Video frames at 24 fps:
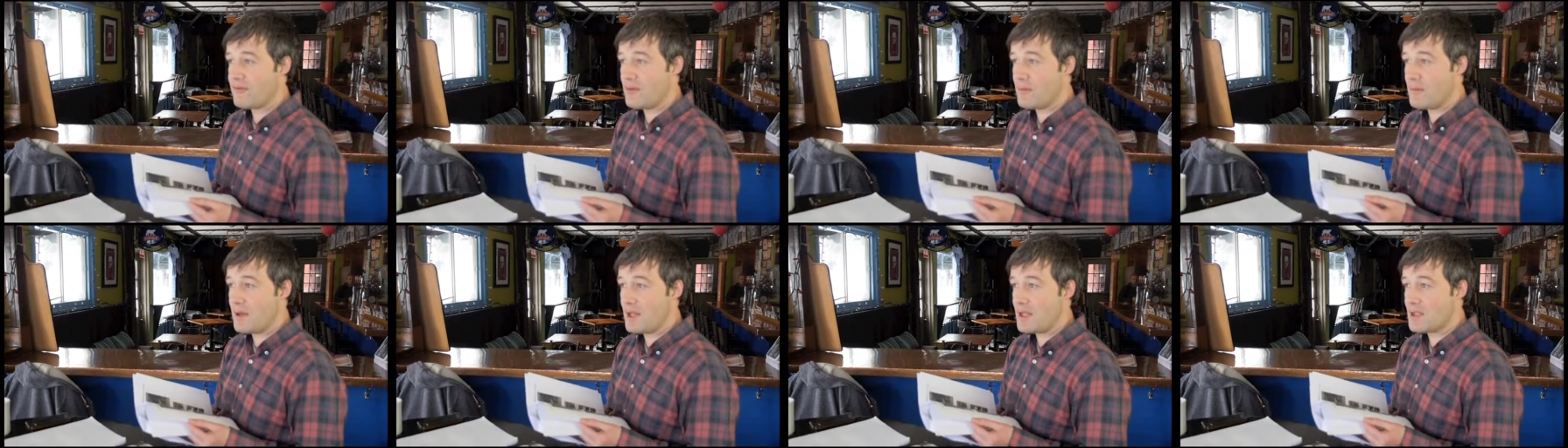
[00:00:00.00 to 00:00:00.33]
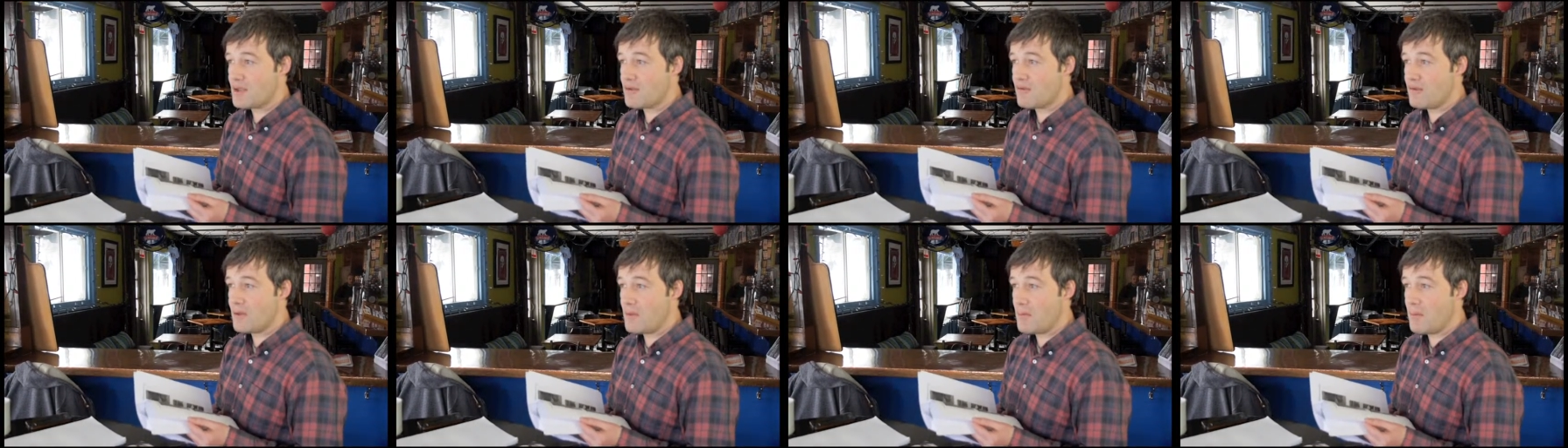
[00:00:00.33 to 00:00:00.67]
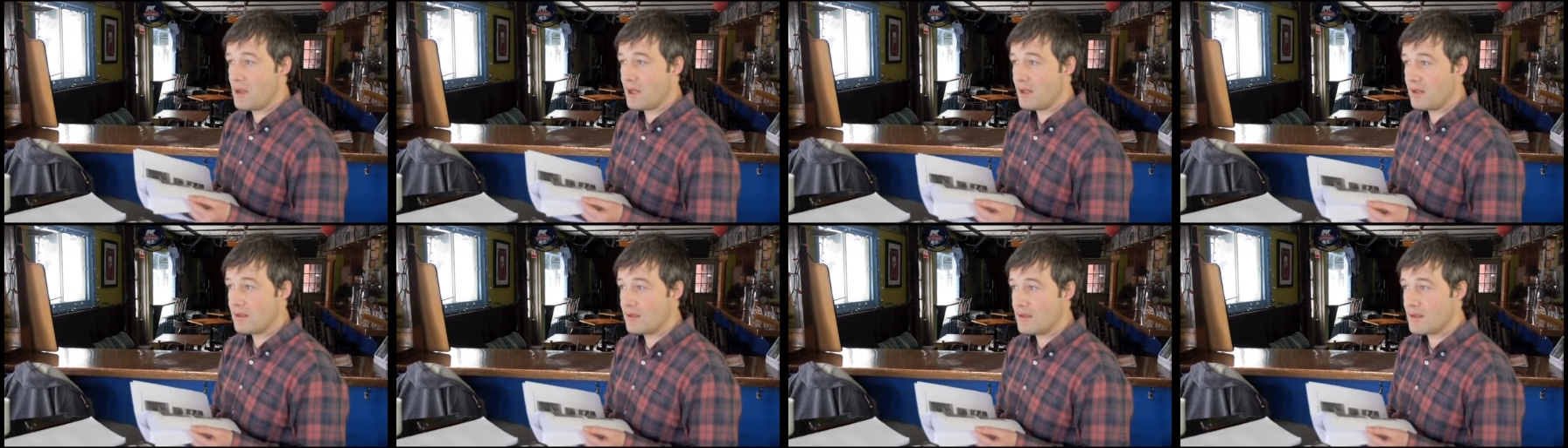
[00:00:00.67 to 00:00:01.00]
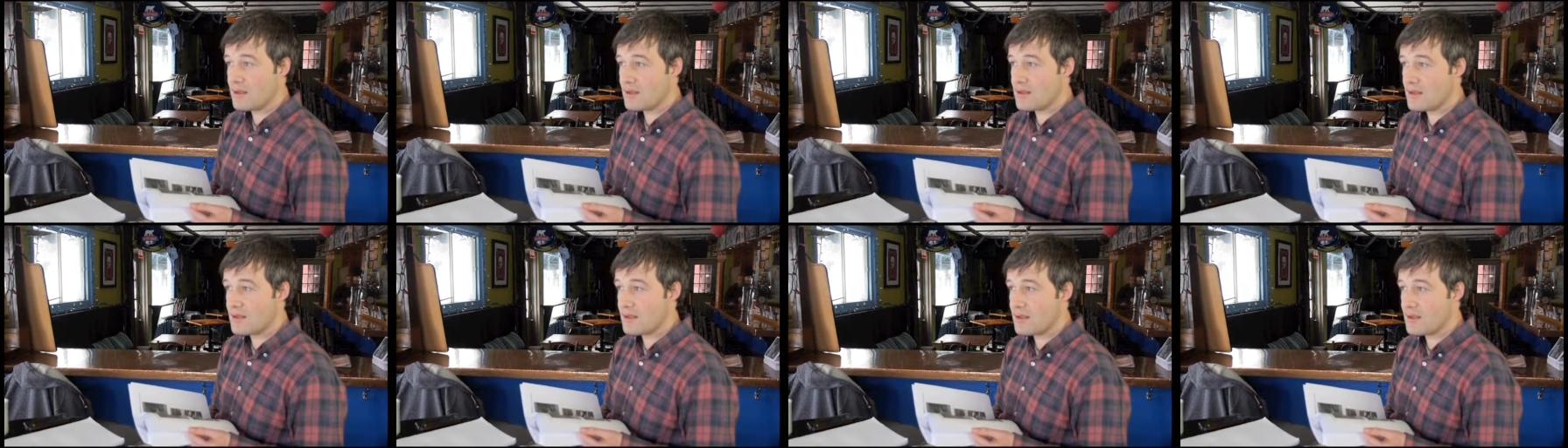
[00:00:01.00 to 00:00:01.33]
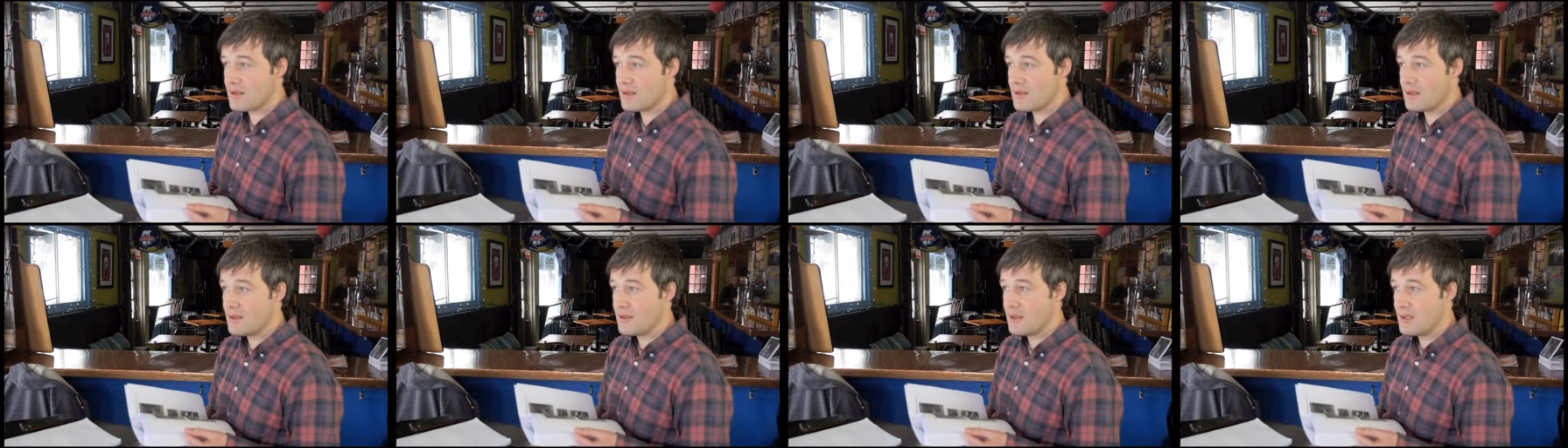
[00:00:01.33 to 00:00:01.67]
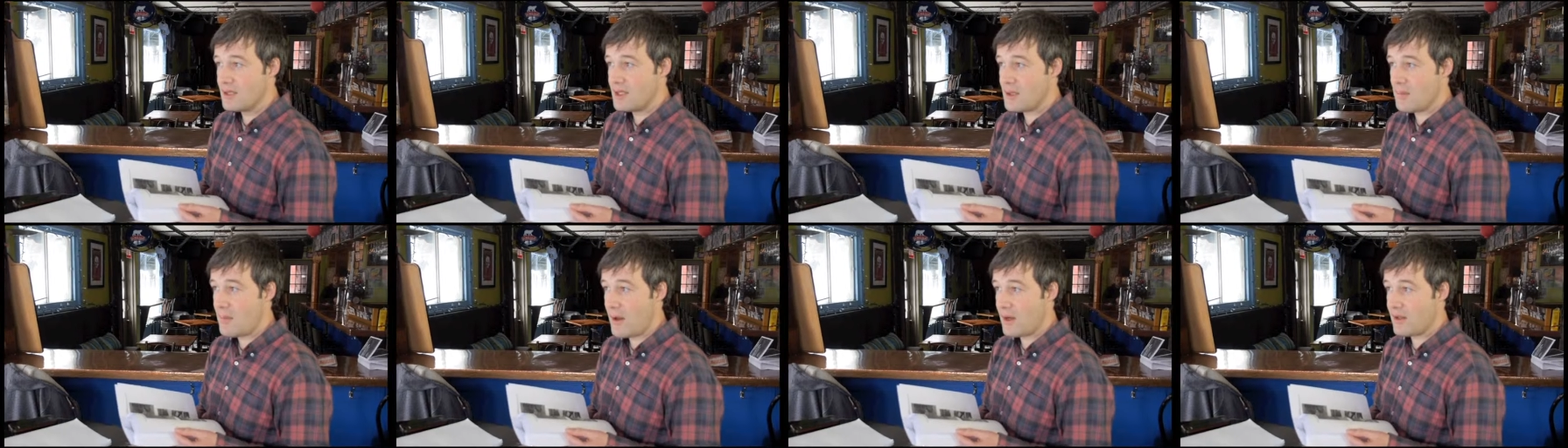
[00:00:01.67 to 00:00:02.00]
for masonry buildings,
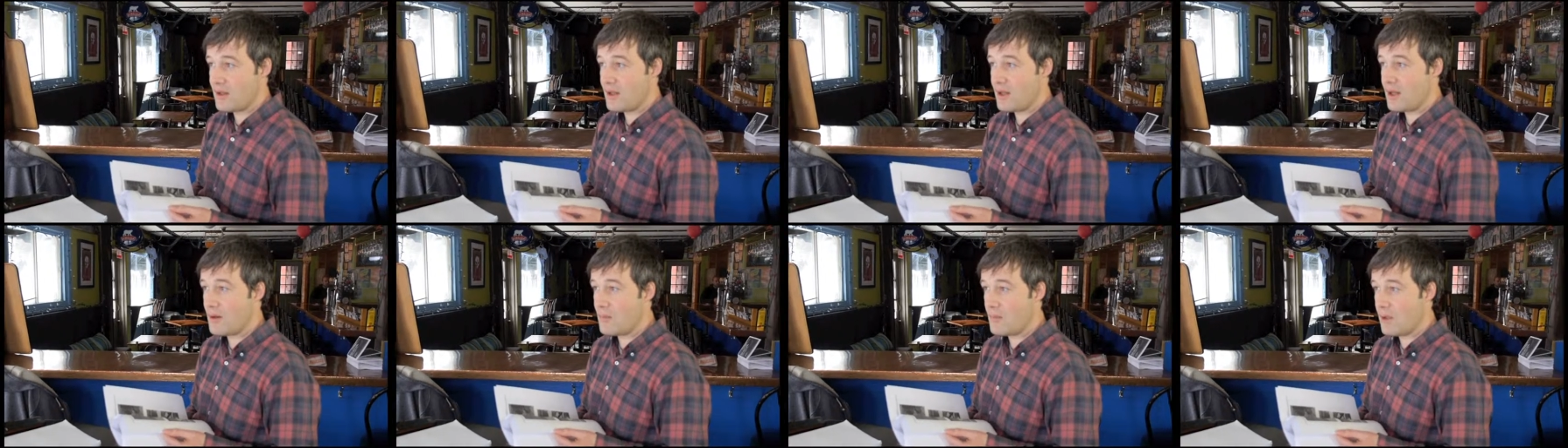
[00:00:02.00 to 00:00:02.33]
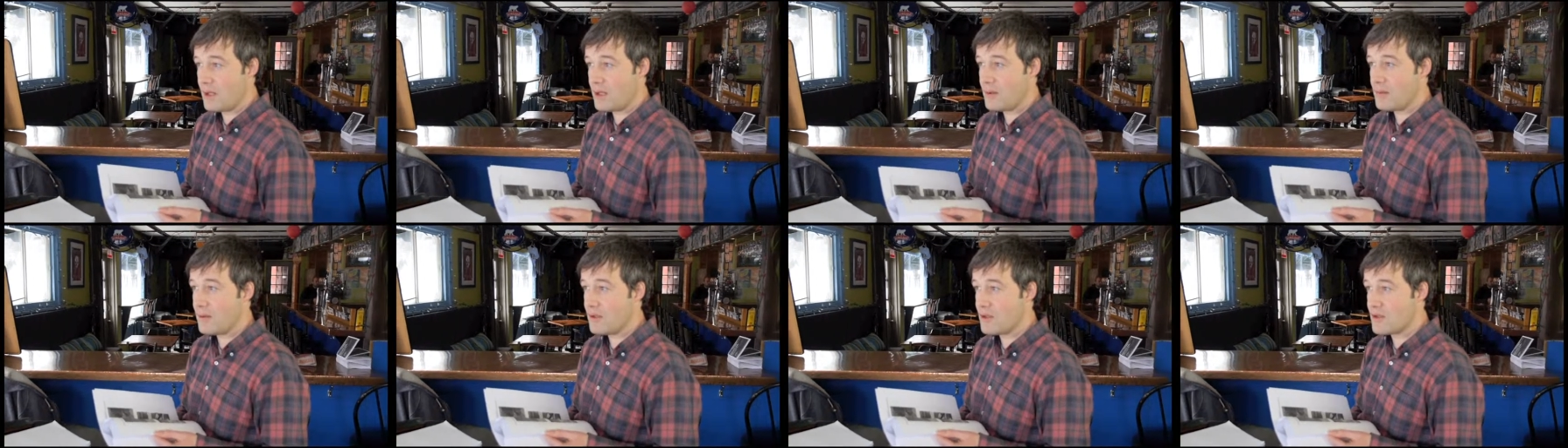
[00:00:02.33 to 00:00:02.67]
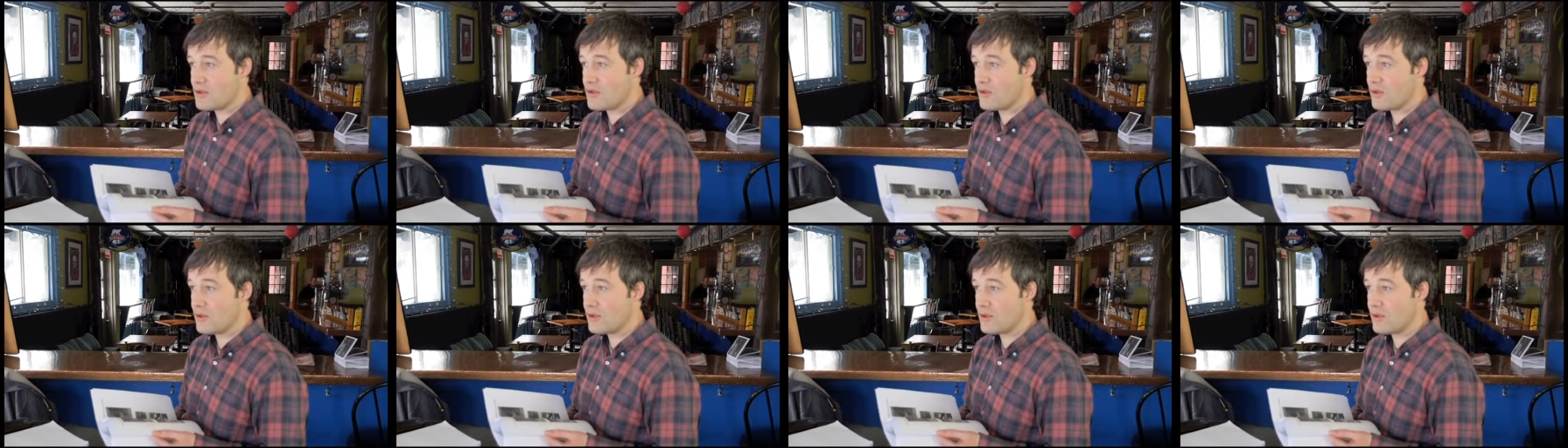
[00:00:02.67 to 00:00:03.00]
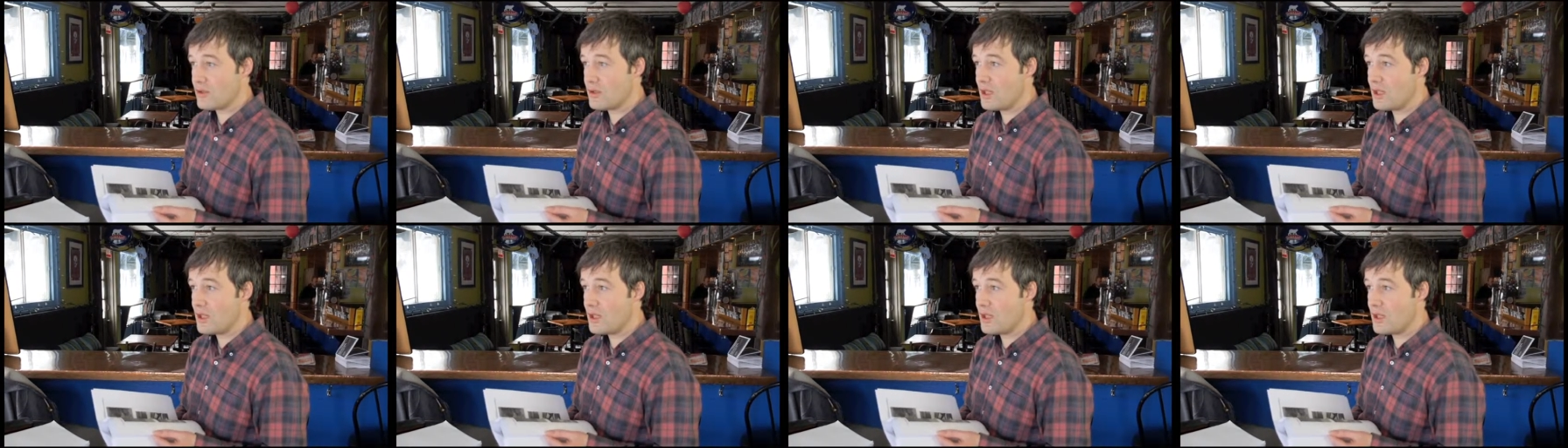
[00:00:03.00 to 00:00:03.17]
depending on how well they were constructed.